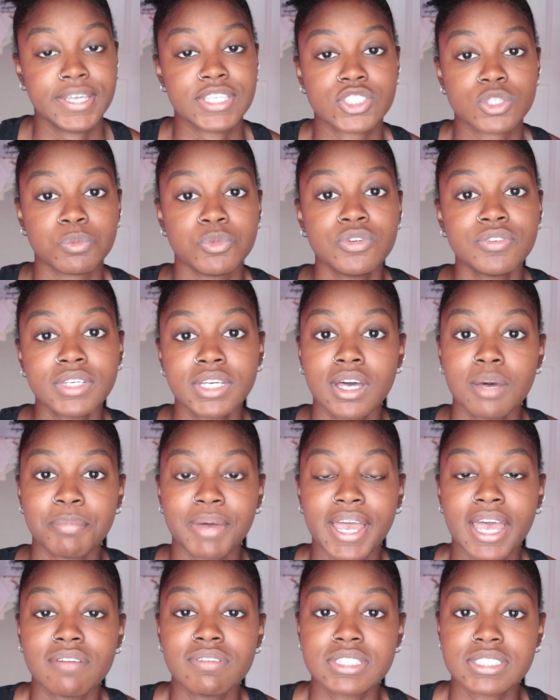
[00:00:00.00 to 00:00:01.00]
Okay, so moving up,
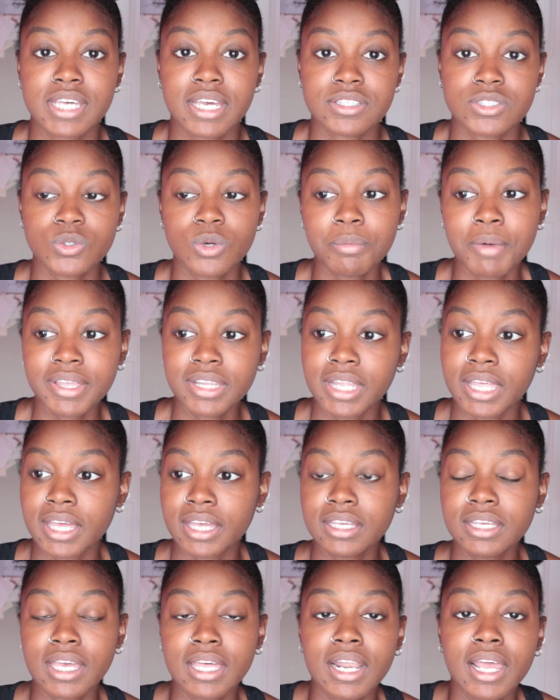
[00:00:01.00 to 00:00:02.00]
I have a tattoo on my
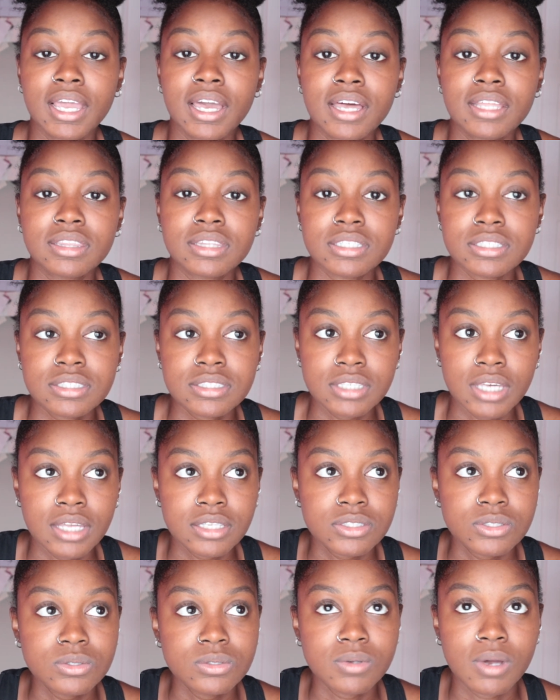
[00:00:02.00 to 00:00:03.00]
leg, and I got this
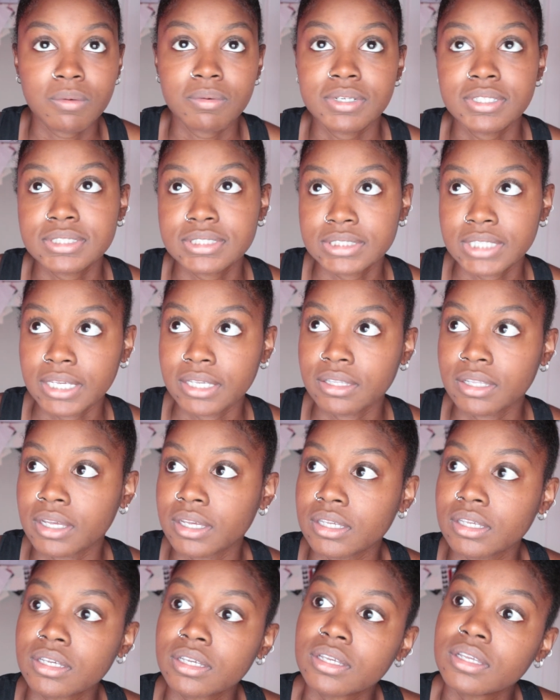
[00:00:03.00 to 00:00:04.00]
tattoo, I want to say
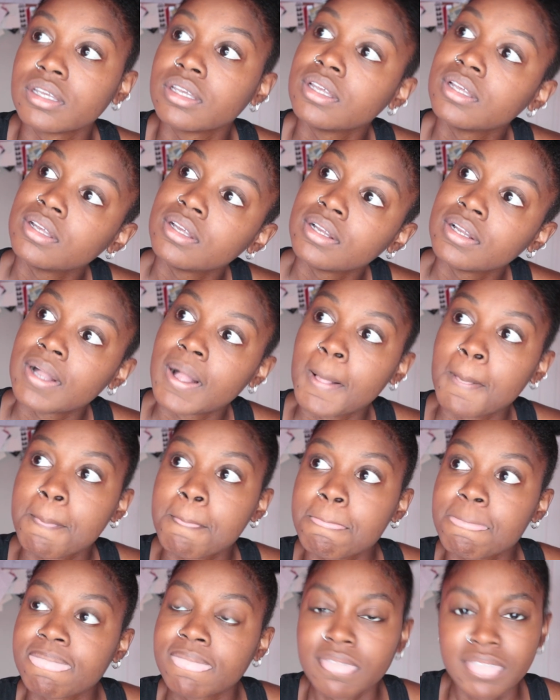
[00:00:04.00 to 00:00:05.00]
like
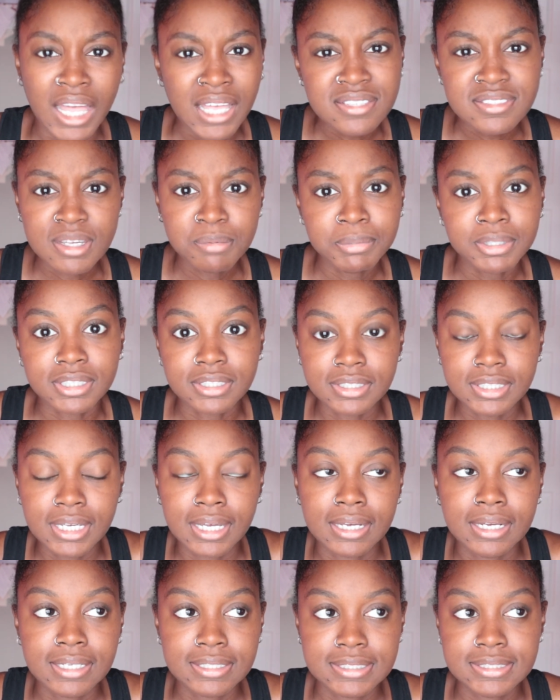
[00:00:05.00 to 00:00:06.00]
last summer.
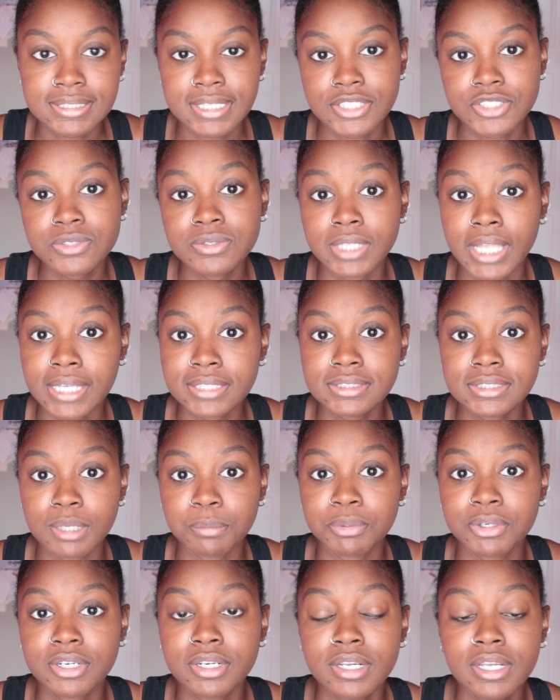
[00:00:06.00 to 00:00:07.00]
Yeah, I got this tattoo last
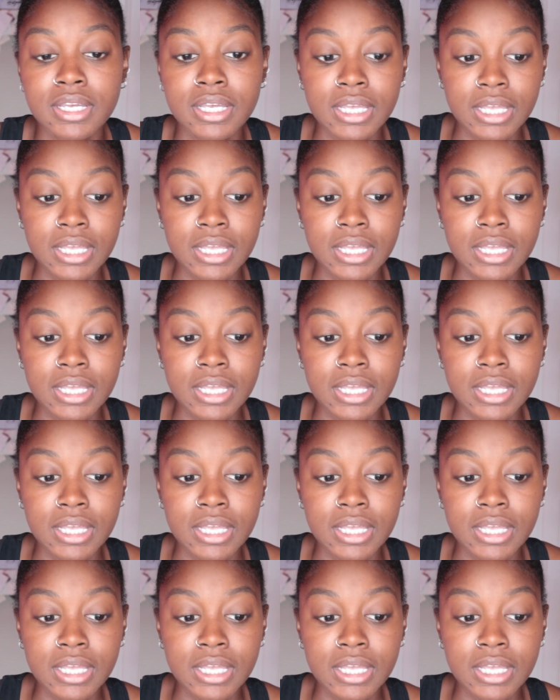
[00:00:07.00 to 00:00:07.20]
summer,